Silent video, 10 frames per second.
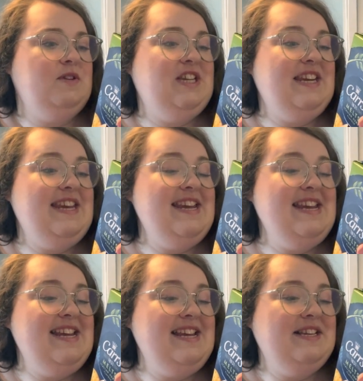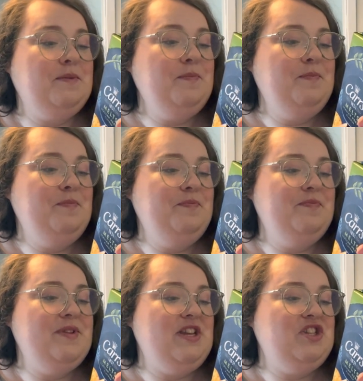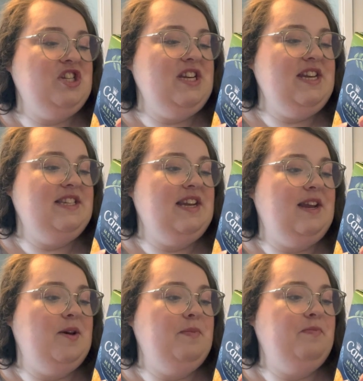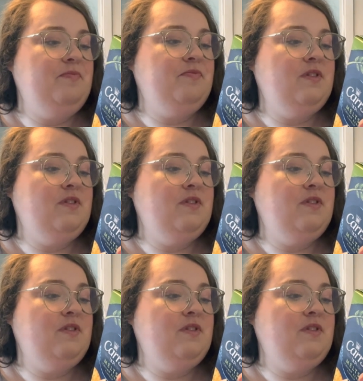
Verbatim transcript: Cheese, mmm, there's cheese in them.